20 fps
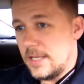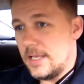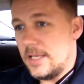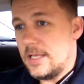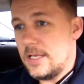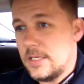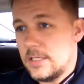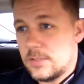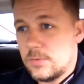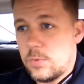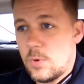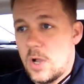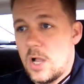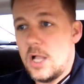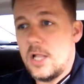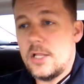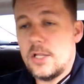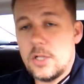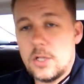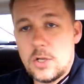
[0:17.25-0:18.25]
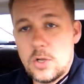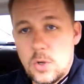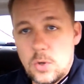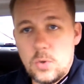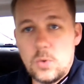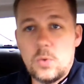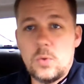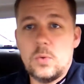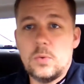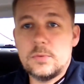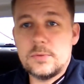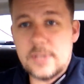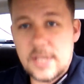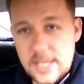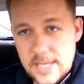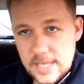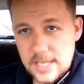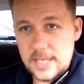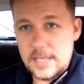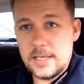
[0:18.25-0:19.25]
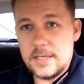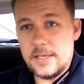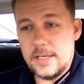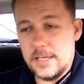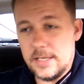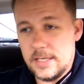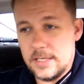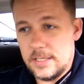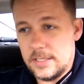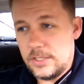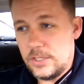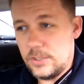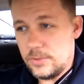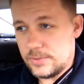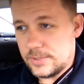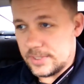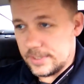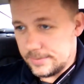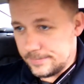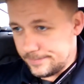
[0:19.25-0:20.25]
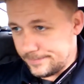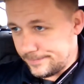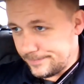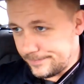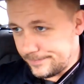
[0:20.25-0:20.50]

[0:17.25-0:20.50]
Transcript: it is one cold day in Houston.